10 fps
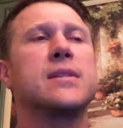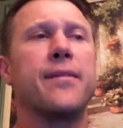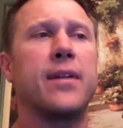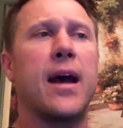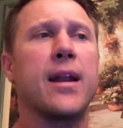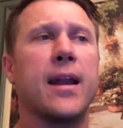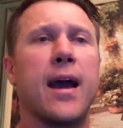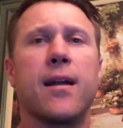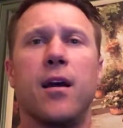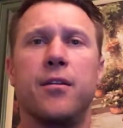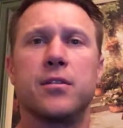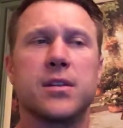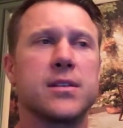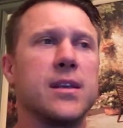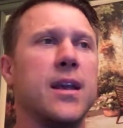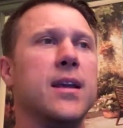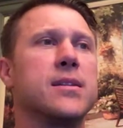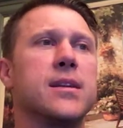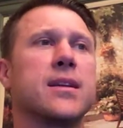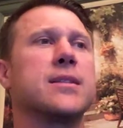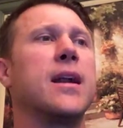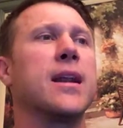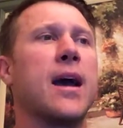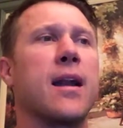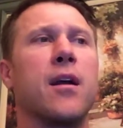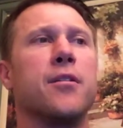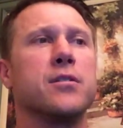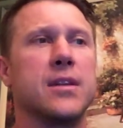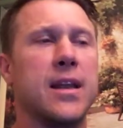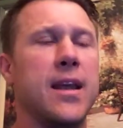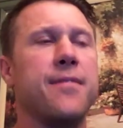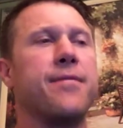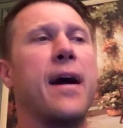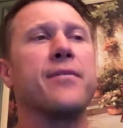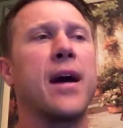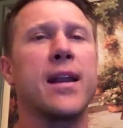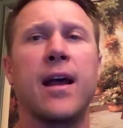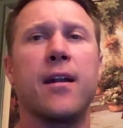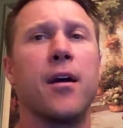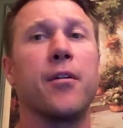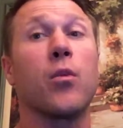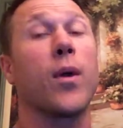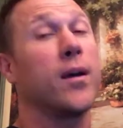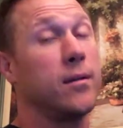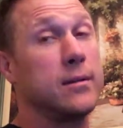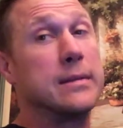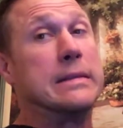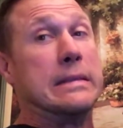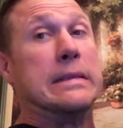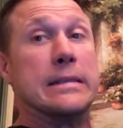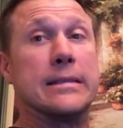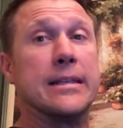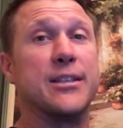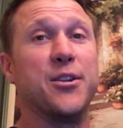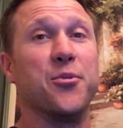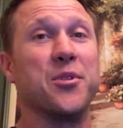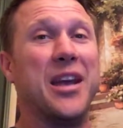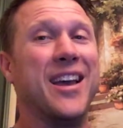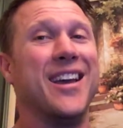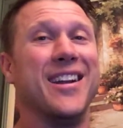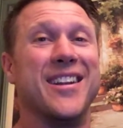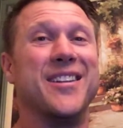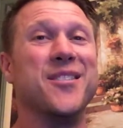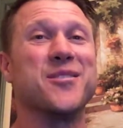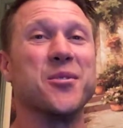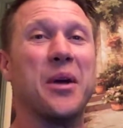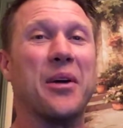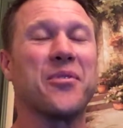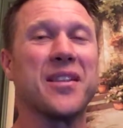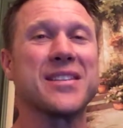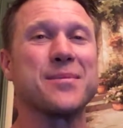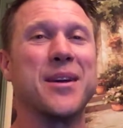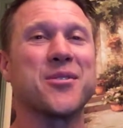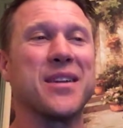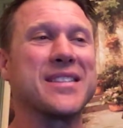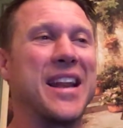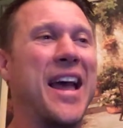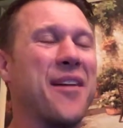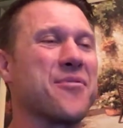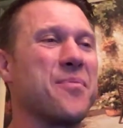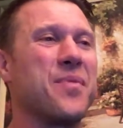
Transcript: 799 and under is a C. 699 and under is a D. 599 and under, well, didn't do too well for this semester. That's an F.